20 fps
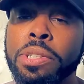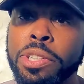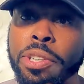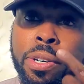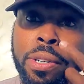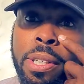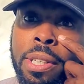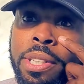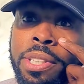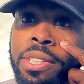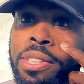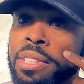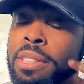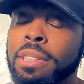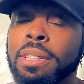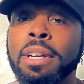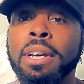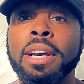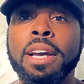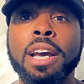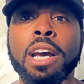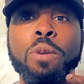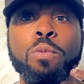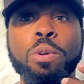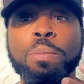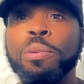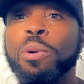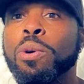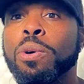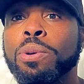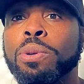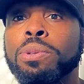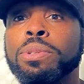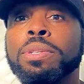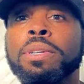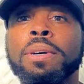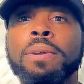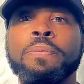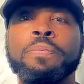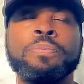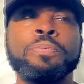journalists and reporters